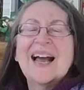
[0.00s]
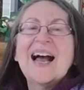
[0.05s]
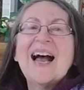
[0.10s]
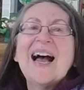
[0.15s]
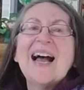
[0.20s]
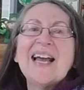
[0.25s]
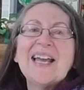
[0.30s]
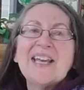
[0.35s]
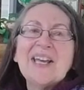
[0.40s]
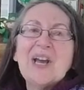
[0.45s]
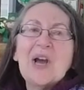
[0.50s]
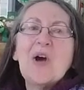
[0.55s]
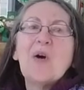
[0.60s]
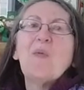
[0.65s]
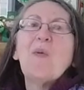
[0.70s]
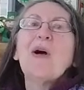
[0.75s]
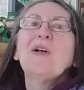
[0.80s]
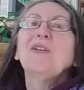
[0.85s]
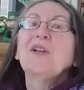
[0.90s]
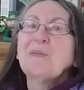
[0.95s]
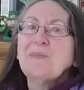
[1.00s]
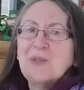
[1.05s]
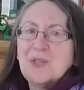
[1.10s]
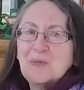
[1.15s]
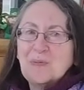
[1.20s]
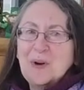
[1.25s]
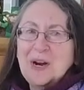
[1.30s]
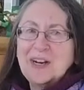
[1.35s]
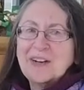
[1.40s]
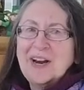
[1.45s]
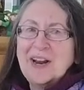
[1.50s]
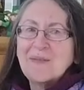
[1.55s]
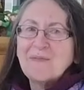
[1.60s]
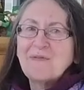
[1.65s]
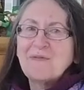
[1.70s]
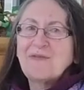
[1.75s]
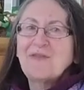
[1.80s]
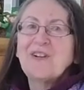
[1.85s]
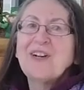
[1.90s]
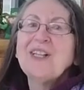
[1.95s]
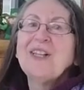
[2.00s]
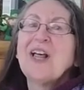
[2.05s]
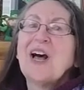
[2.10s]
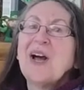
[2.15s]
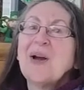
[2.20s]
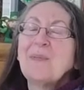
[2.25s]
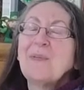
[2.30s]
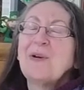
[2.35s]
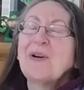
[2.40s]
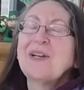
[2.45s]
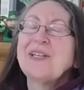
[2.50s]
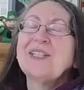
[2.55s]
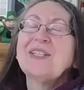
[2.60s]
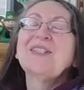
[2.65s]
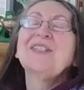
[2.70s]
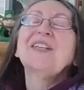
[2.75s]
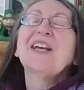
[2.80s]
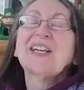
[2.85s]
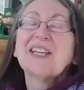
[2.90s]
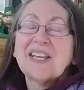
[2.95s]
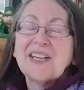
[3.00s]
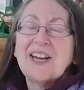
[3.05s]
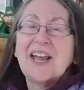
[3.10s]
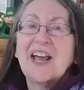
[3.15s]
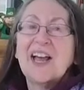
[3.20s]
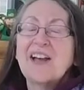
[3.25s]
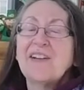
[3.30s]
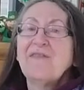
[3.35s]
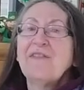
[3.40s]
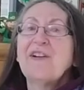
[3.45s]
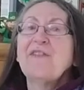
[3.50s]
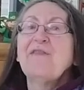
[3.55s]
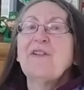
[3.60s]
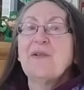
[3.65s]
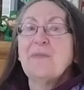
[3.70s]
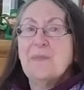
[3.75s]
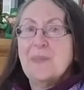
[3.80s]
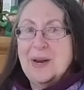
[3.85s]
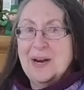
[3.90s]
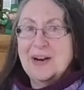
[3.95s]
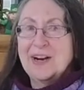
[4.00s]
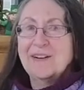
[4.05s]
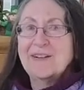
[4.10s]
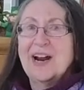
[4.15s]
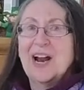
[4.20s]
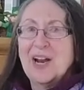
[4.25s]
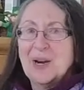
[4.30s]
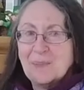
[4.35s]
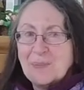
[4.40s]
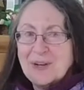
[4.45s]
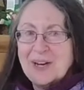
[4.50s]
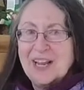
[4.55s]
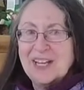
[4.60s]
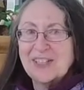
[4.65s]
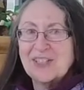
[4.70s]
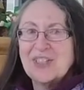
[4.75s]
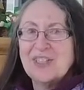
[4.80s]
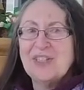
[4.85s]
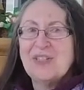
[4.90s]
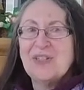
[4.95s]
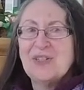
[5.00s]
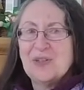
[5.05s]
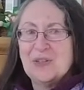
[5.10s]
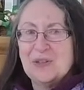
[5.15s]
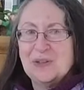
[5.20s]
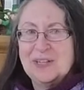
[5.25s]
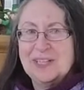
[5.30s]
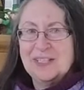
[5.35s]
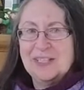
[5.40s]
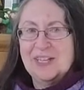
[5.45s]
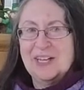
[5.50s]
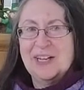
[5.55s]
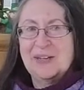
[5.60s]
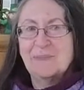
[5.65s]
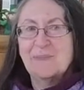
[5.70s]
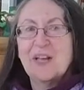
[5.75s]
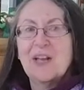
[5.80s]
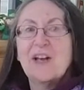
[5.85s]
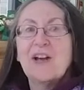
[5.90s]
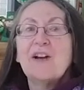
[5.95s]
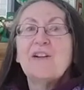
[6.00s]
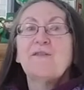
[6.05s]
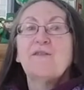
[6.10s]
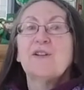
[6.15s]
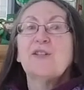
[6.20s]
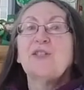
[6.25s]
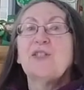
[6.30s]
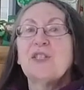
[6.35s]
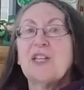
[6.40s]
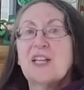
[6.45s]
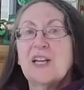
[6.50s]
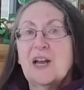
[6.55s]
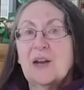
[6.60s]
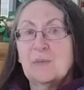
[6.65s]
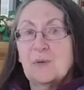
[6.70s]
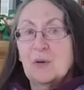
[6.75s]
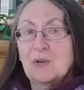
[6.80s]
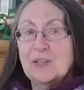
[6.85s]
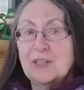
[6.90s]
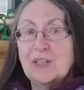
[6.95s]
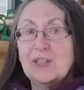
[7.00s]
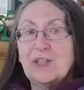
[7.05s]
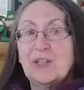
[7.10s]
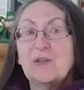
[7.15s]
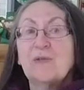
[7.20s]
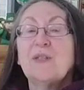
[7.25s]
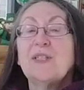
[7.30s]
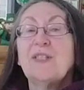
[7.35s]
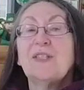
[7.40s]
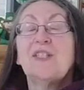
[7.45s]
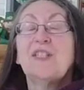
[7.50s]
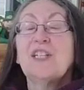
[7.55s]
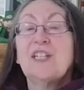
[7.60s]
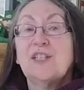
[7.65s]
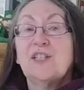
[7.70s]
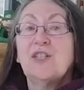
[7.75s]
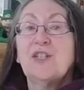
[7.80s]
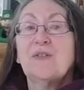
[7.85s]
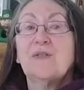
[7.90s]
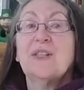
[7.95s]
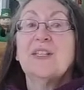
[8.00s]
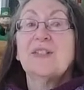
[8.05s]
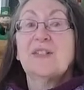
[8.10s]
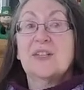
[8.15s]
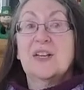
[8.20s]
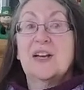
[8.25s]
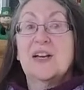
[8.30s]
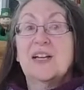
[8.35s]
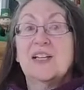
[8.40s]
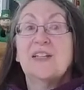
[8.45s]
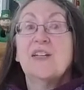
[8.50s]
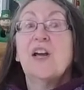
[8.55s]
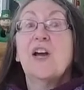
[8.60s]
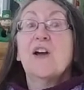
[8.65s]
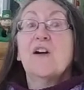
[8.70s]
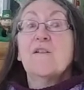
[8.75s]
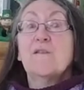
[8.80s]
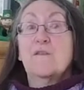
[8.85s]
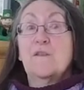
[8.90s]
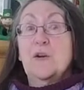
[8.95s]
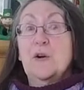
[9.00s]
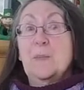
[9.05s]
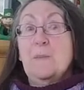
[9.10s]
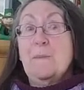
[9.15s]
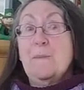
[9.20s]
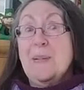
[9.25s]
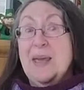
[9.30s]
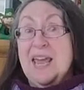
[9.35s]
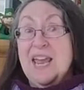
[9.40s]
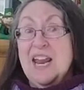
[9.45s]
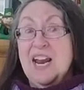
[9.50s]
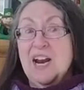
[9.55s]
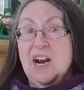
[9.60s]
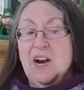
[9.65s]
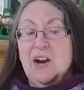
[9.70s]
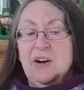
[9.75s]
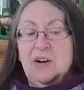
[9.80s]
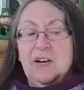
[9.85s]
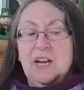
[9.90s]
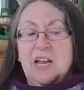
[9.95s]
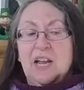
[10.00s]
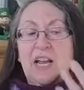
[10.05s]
Hi, welcome to Wareham Free Library's second half of our bear hibernation story time. First thing I'm going to do is teach you the sign for bear.